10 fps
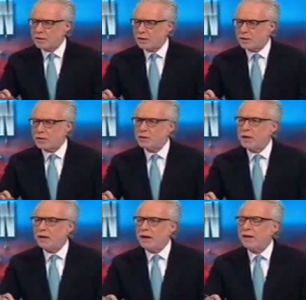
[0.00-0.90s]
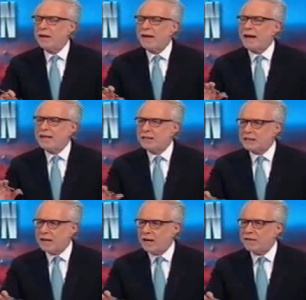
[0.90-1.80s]
This is a Thursday night. And he's
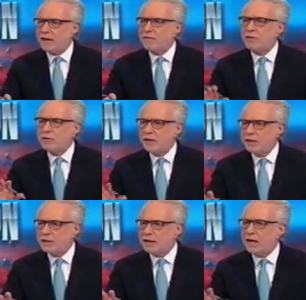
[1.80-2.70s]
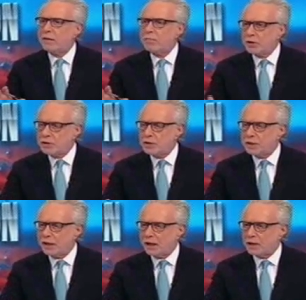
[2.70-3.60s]
saying that if you didn't take
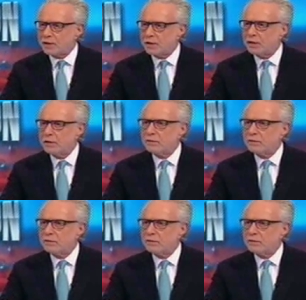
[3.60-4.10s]
emergency action,